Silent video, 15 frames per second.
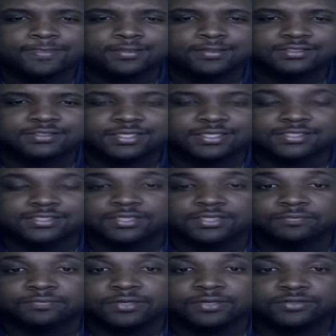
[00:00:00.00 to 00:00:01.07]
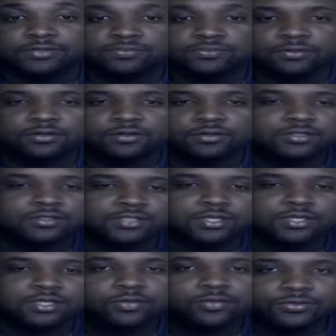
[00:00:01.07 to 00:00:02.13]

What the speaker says: Zenit St. Petersburg is another